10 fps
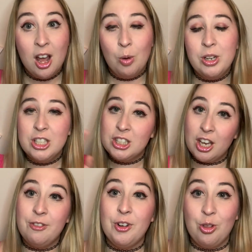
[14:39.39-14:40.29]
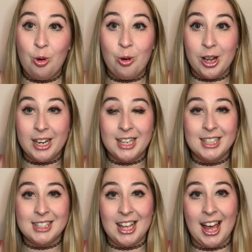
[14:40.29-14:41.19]
Which is good for Lauren
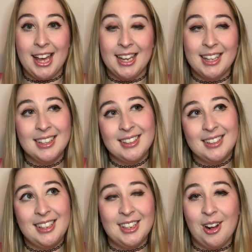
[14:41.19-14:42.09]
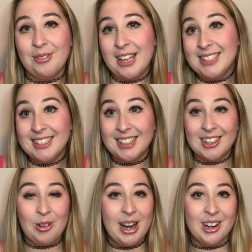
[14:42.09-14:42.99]
because, like, you know, that's
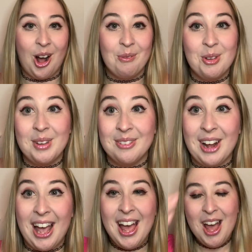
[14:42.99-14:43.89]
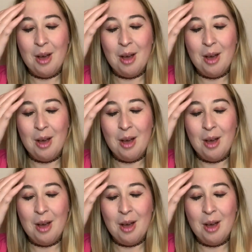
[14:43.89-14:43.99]
quite a compliment, right?